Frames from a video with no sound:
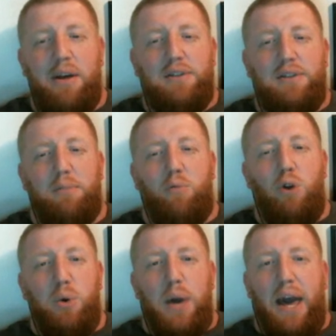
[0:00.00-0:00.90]
So the more
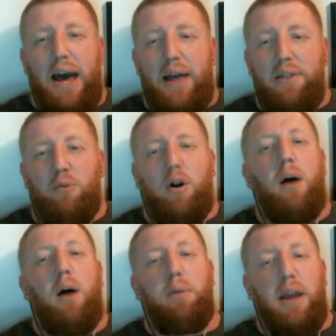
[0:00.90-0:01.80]
you add, the more
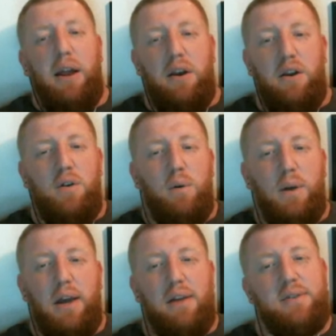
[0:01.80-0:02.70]
complicated you do
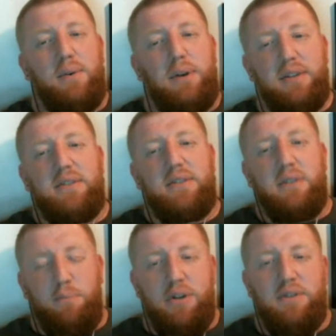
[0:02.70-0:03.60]
get. So it is a
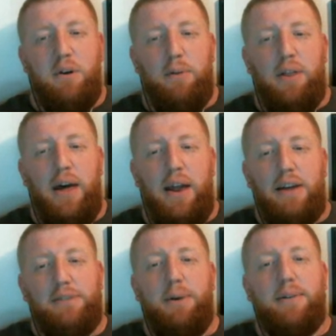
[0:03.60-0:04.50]
slippery slope in that
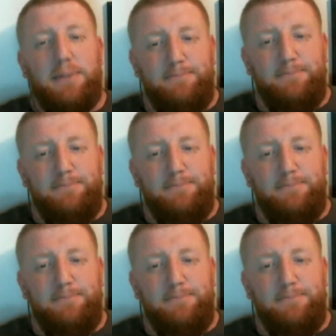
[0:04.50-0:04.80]
aspect.